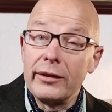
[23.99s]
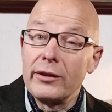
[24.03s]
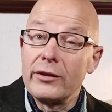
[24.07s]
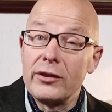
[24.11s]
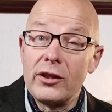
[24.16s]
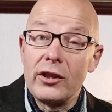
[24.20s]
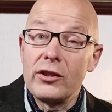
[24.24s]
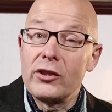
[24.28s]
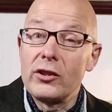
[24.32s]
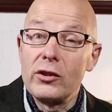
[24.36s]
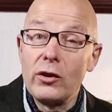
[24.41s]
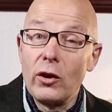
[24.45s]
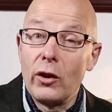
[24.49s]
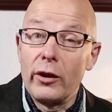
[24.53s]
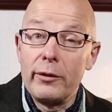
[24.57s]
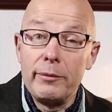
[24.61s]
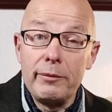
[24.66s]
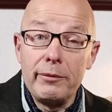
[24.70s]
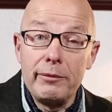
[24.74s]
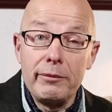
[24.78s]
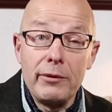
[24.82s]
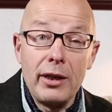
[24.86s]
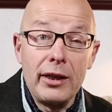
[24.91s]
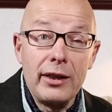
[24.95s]
it's just not
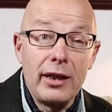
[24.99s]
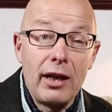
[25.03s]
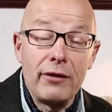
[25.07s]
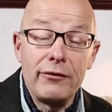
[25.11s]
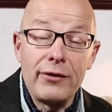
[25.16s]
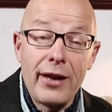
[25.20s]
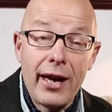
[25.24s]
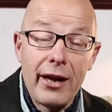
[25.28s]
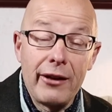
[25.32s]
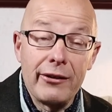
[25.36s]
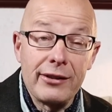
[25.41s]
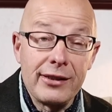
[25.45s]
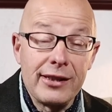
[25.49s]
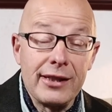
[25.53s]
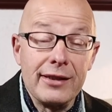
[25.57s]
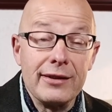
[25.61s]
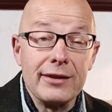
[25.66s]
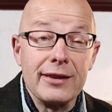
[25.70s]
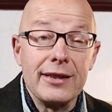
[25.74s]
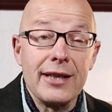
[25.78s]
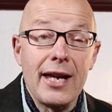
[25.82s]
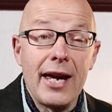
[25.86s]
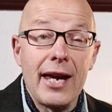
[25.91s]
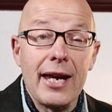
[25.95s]
um, enough hours in
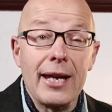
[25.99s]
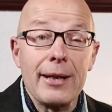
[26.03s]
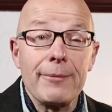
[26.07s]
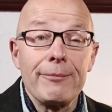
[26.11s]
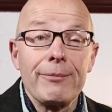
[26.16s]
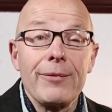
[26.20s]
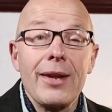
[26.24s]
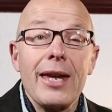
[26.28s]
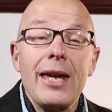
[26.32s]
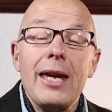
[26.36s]
the day.